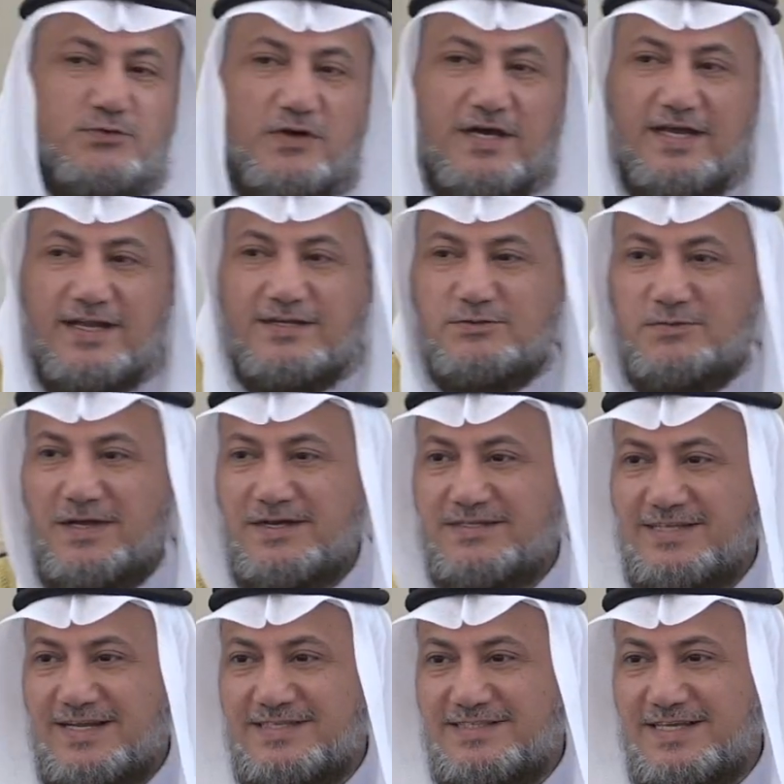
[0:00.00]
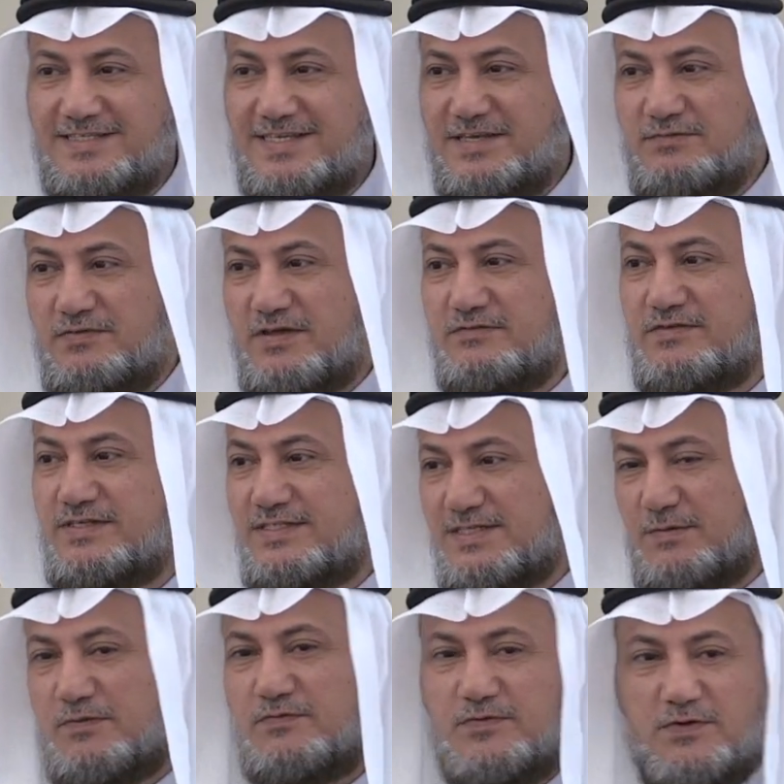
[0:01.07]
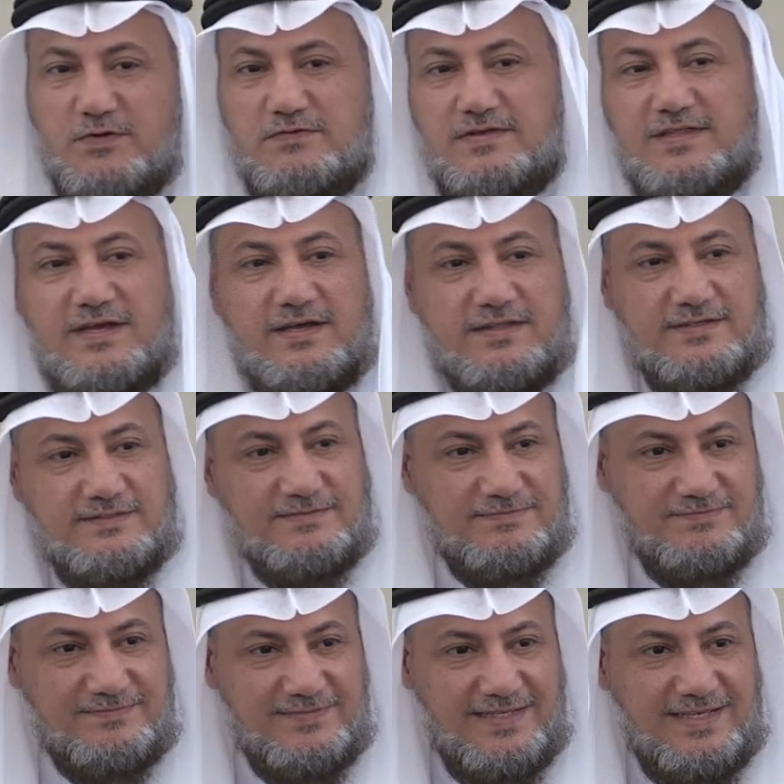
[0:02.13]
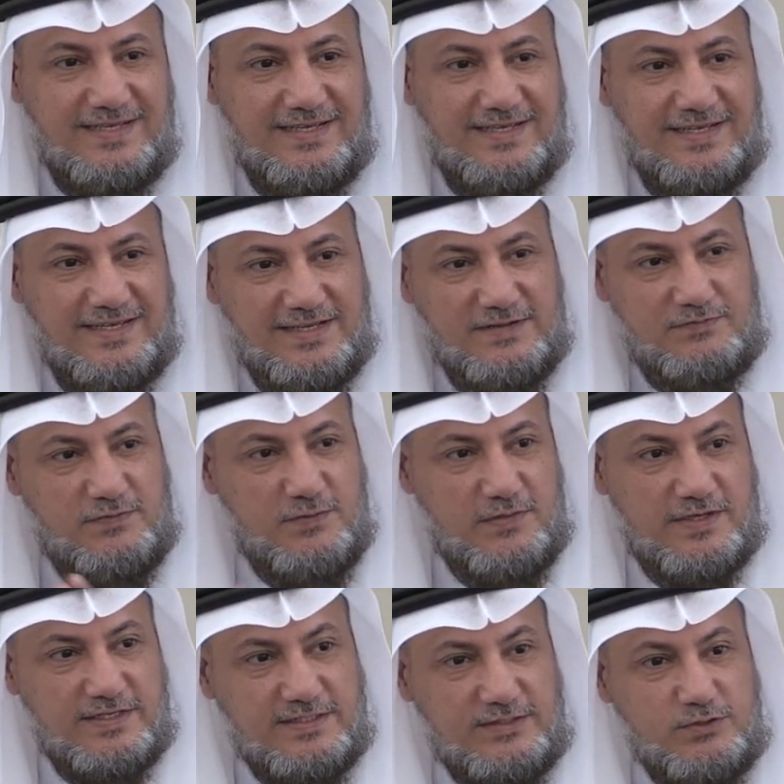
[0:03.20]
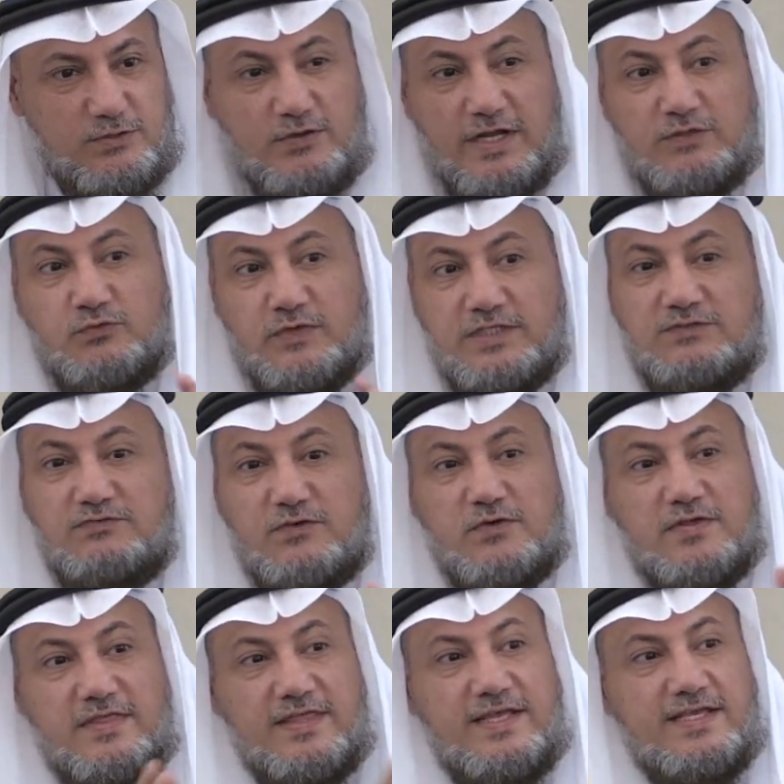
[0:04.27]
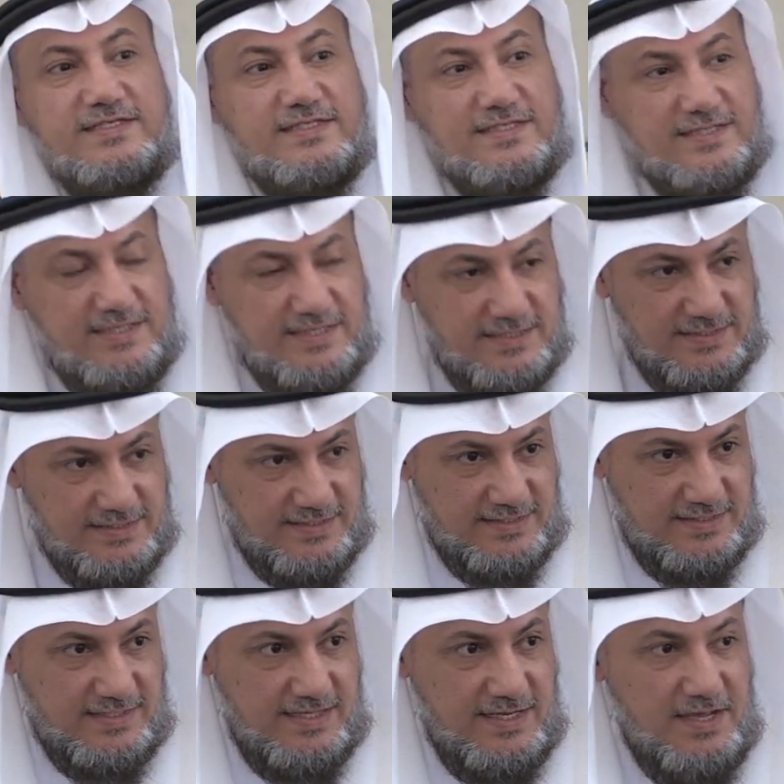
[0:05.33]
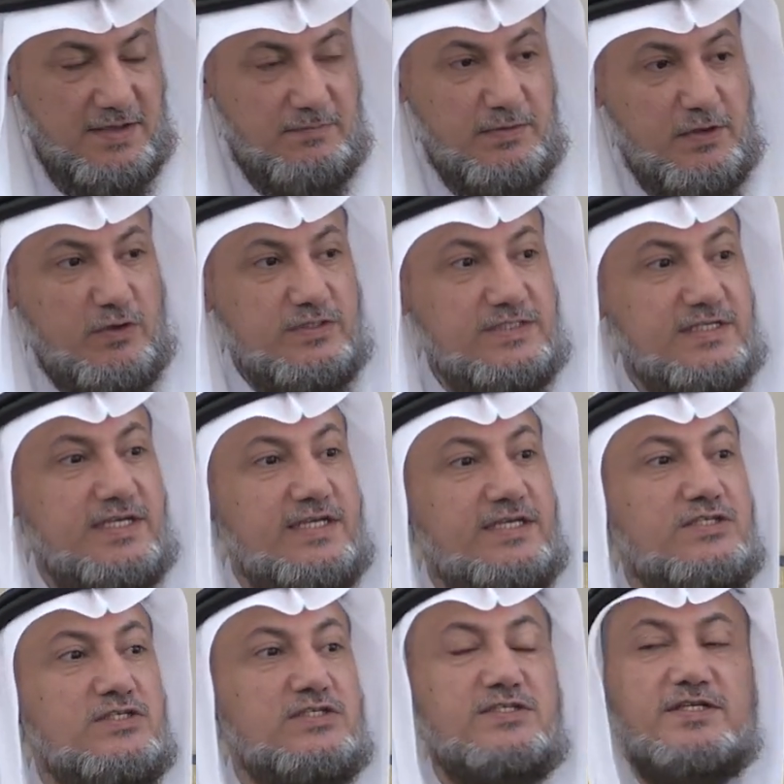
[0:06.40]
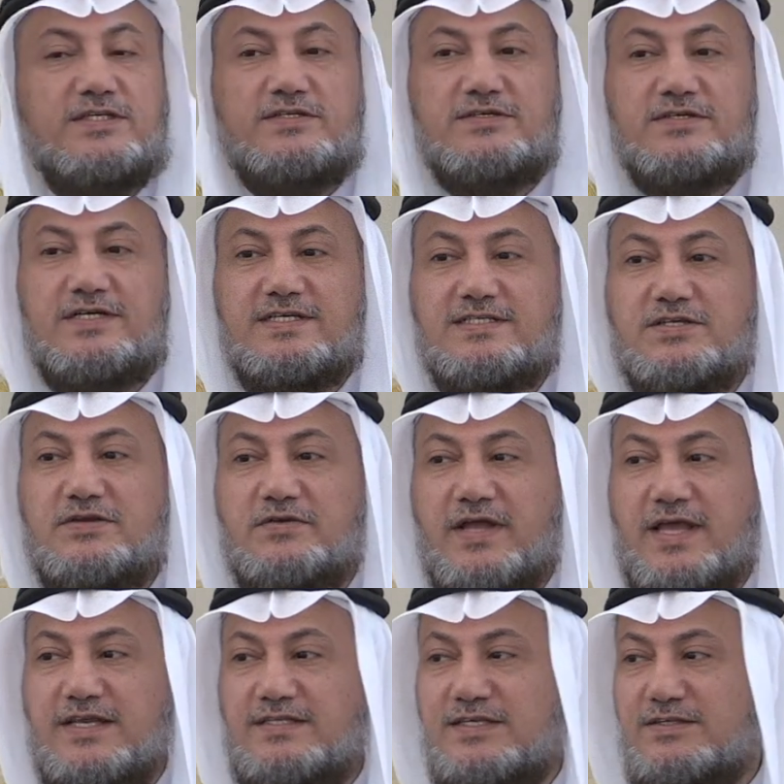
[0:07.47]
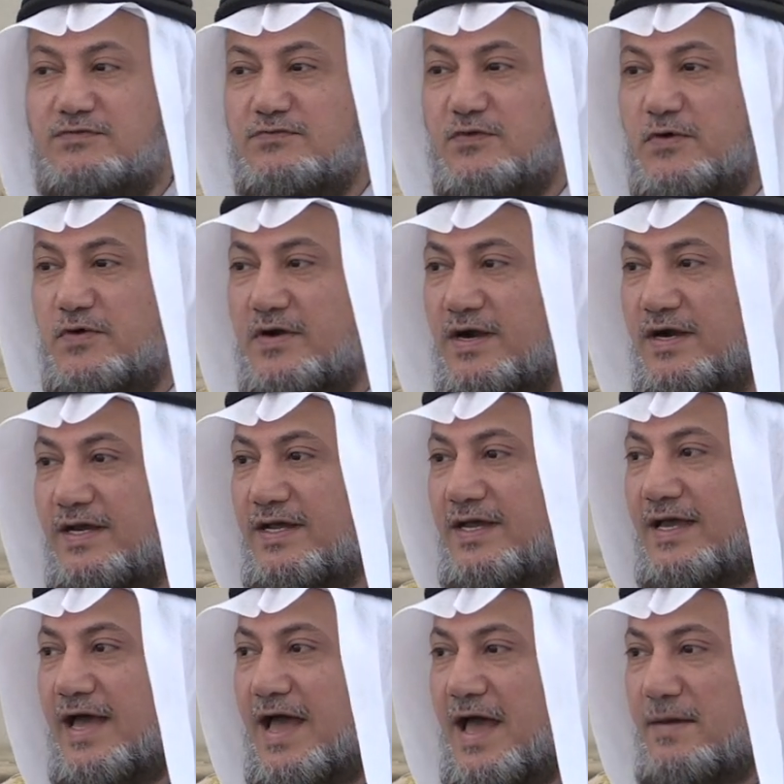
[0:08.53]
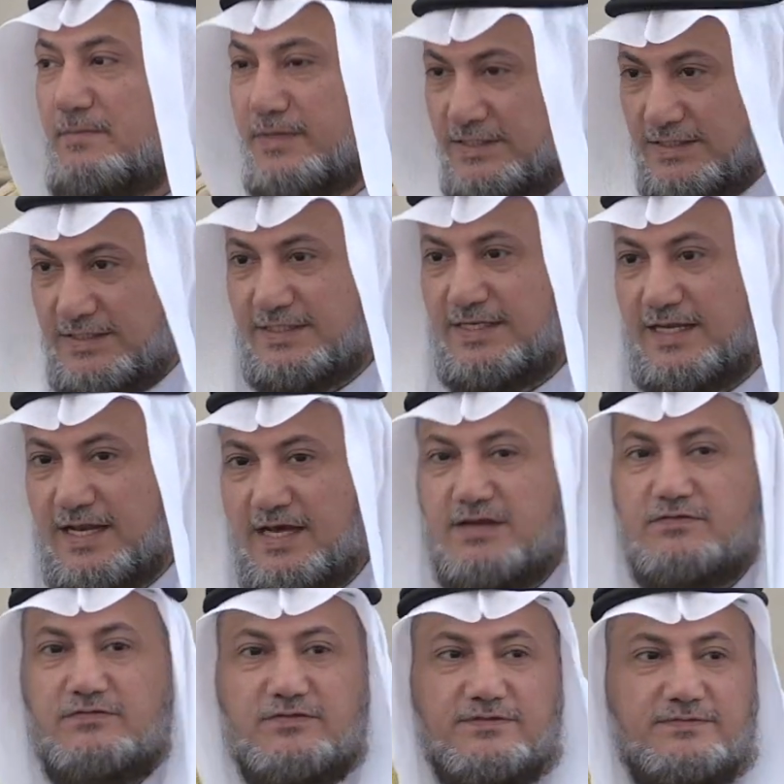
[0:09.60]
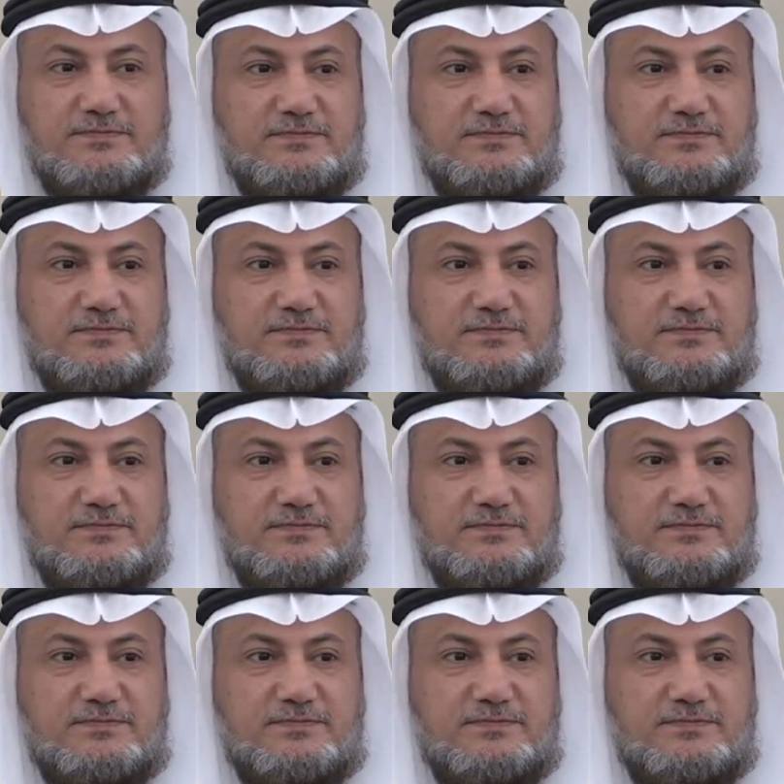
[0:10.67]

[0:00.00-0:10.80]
why Allah subhanahu wa ta'ala says He favored some of you over the other in a few things. So do not wish for these things because each gender is created for a mission in life.